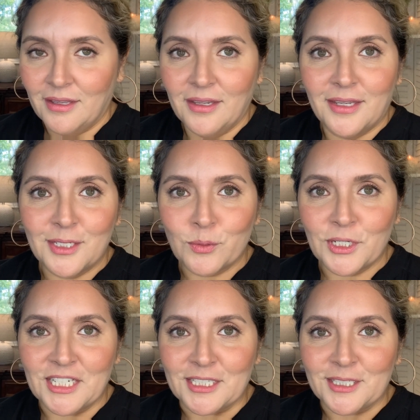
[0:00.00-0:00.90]
it is what
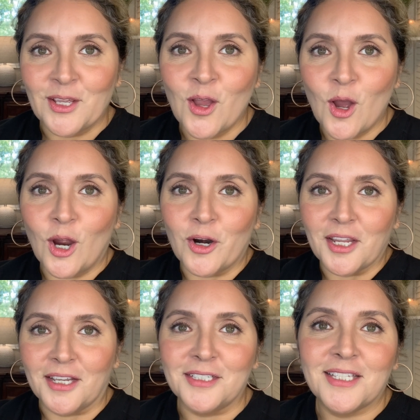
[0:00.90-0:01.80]
it is. All
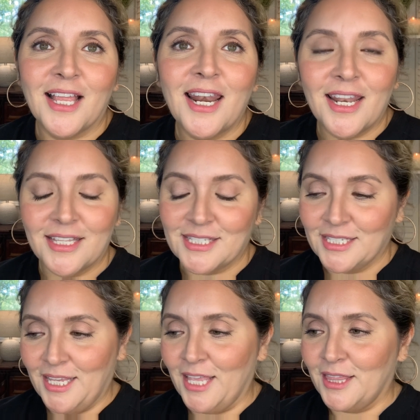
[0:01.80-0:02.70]
right, guys, let's
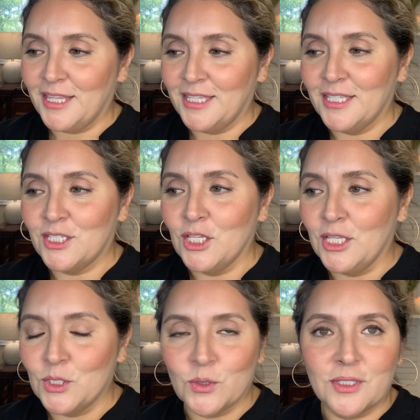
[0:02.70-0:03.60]
get
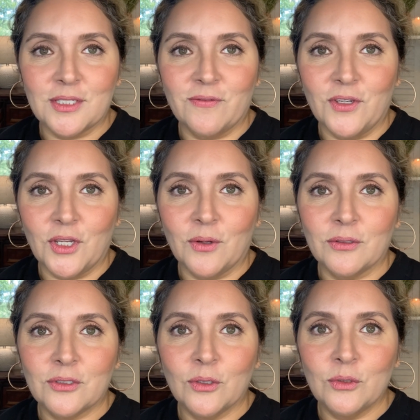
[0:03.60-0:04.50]
into this video.
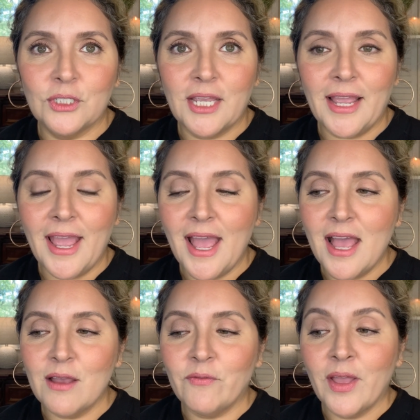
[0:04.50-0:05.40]
So today I
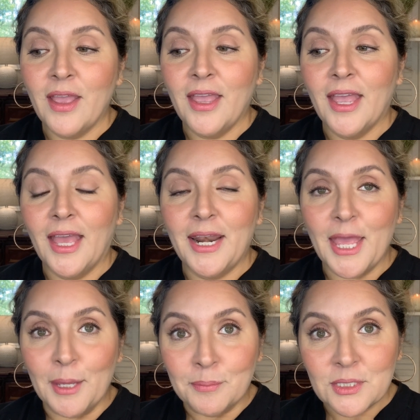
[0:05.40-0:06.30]
have an
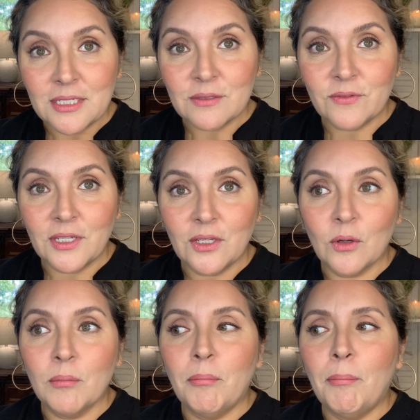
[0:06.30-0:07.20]
empties
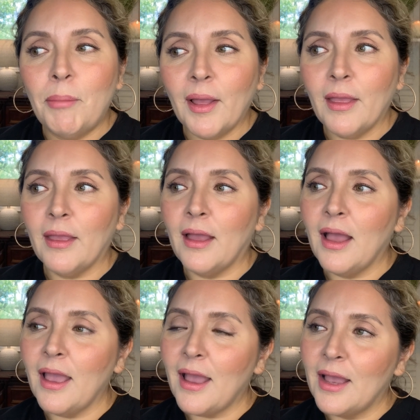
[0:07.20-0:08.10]
video, but
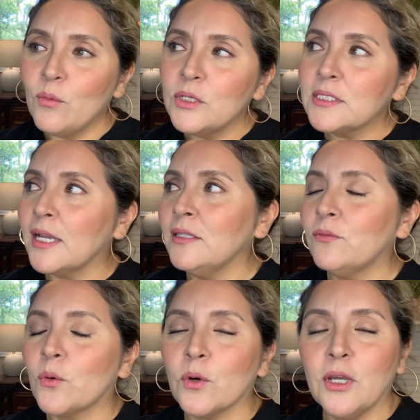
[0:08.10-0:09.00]
I was kind
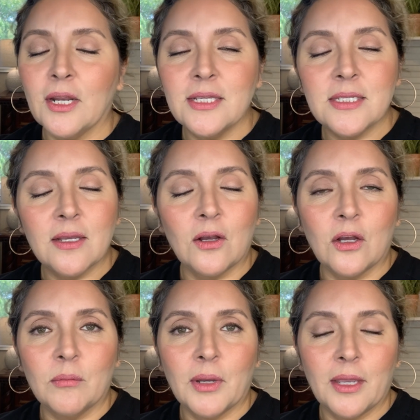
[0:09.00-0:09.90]
of organizing
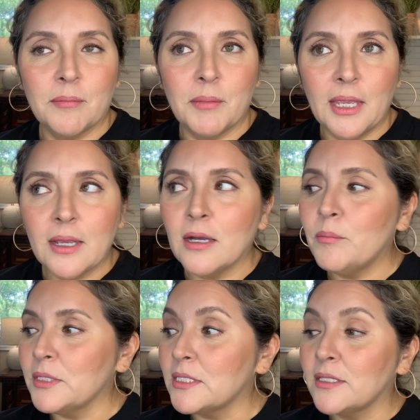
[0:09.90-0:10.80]
all my
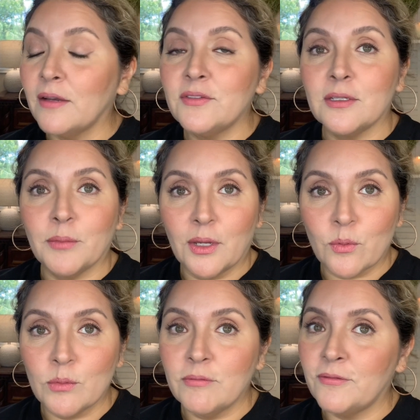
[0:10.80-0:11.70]
makeup and stuff to make
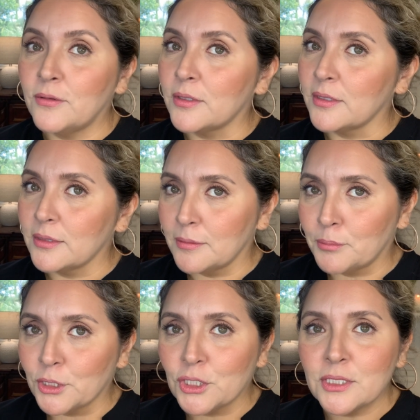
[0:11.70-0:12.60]
room for some
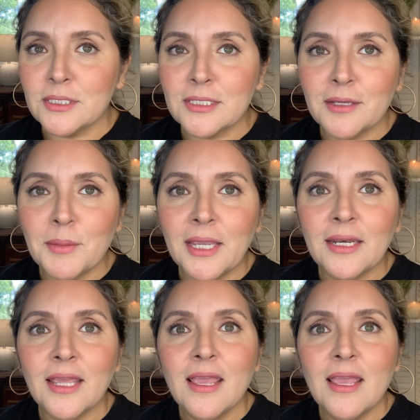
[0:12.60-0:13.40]
purchases I made,